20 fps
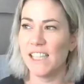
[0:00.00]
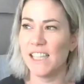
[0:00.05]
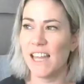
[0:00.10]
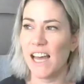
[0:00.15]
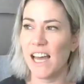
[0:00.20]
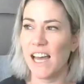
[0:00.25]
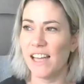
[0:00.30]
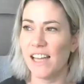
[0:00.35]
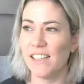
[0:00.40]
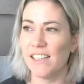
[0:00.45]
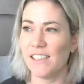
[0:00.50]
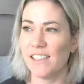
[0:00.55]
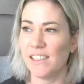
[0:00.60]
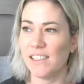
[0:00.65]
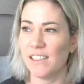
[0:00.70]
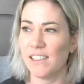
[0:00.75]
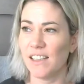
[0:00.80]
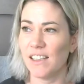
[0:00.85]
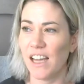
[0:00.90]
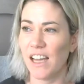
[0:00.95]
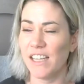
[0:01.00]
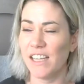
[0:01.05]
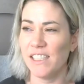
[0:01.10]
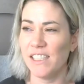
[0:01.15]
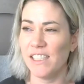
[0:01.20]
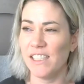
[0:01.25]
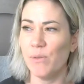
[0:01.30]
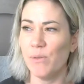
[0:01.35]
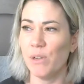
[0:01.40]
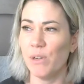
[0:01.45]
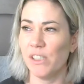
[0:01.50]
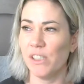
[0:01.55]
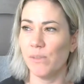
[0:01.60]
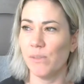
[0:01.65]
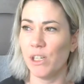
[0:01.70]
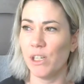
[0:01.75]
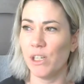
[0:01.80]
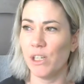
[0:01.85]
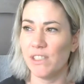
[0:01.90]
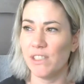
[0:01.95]
that I see
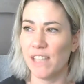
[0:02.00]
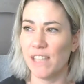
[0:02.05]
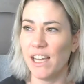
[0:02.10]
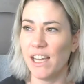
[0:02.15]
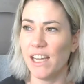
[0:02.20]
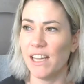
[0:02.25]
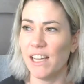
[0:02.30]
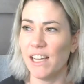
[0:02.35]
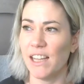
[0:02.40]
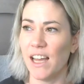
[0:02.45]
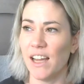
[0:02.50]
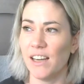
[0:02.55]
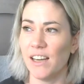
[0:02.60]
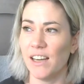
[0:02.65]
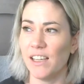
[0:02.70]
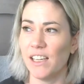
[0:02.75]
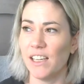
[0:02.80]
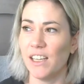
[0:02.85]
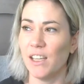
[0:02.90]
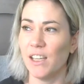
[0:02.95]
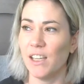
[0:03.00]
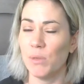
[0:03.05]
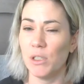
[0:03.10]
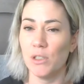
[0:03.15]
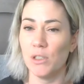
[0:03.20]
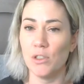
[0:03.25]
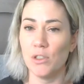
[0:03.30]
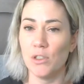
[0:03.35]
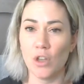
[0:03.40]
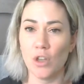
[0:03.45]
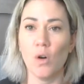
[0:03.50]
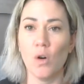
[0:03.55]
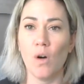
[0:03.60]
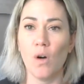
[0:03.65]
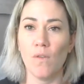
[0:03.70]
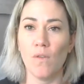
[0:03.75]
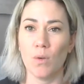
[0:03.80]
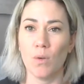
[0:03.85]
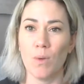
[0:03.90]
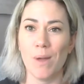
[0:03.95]
what you're saying, and that it can be so
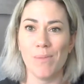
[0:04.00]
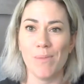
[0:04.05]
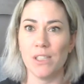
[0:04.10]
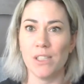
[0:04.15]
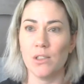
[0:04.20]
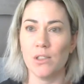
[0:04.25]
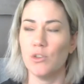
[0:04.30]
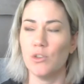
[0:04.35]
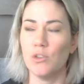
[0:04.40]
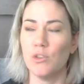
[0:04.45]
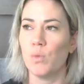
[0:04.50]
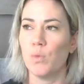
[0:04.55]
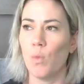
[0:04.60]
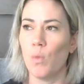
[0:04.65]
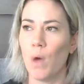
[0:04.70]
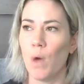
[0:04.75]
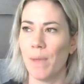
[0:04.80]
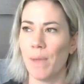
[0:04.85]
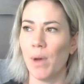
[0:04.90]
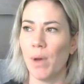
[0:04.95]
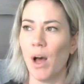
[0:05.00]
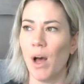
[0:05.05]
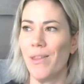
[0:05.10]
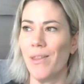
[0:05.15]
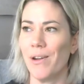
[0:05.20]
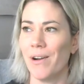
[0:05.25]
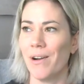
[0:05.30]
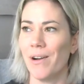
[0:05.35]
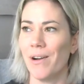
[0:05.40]
overwhelming. So just why bother?